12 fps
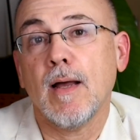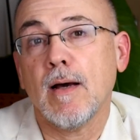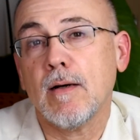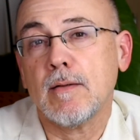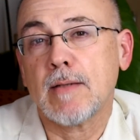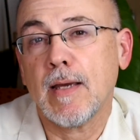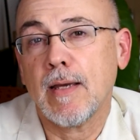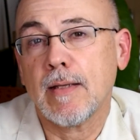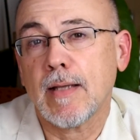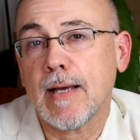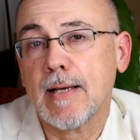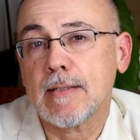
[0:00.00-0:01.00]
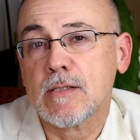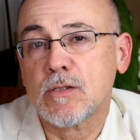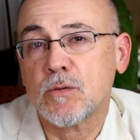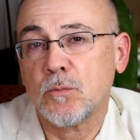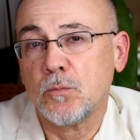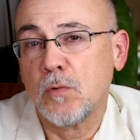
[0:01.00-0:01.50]
Okay,
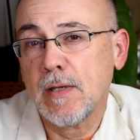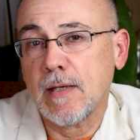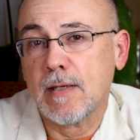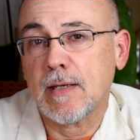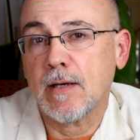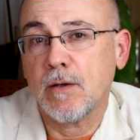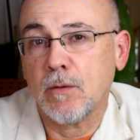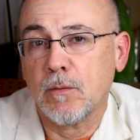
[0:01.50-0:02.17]
last week